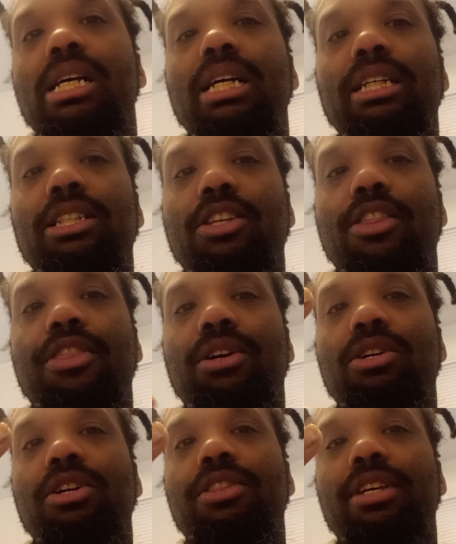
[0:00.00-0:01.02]
And there's a
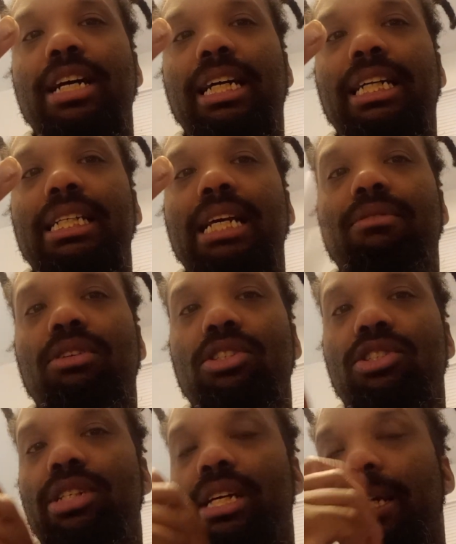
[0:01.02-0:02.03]
third thing I could never
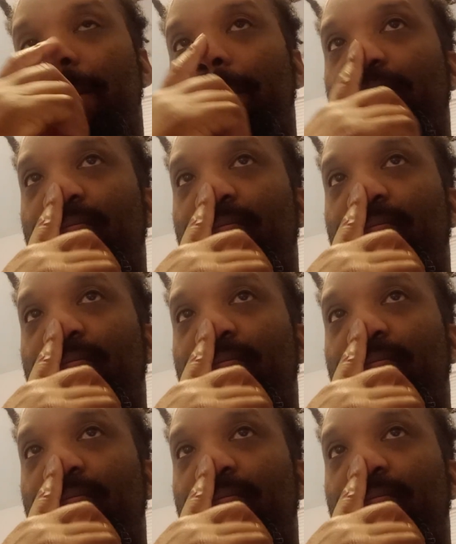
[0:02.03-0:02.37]
understand.